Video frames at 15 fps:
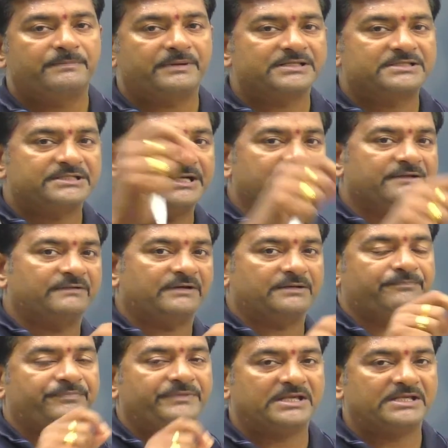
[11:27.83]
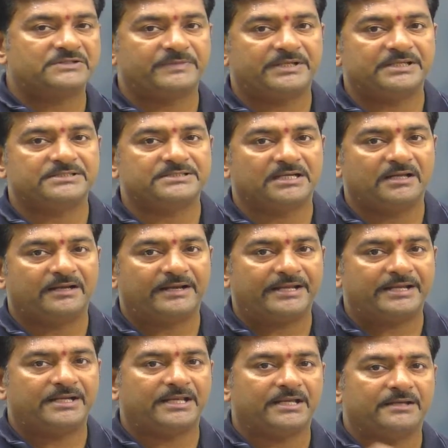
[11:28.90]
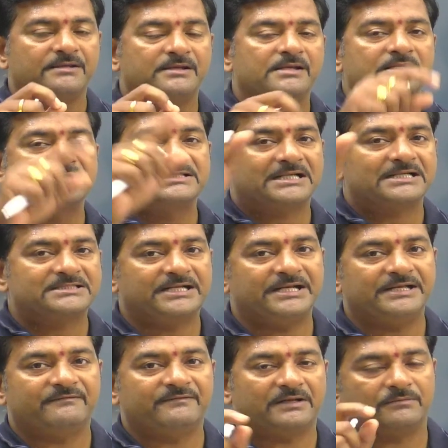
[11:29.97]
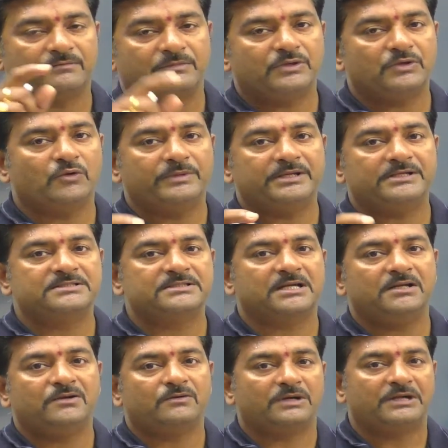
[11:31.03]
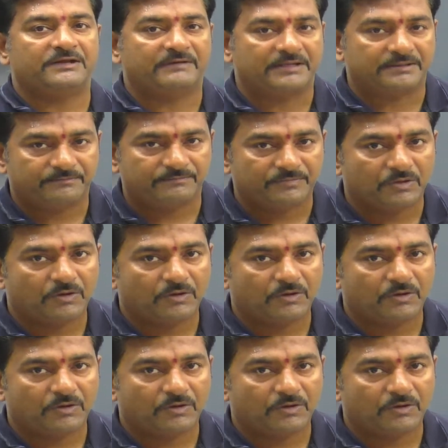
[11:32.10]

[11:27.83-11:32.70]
Preceding one. S means 19. Succeeding one. U means 21.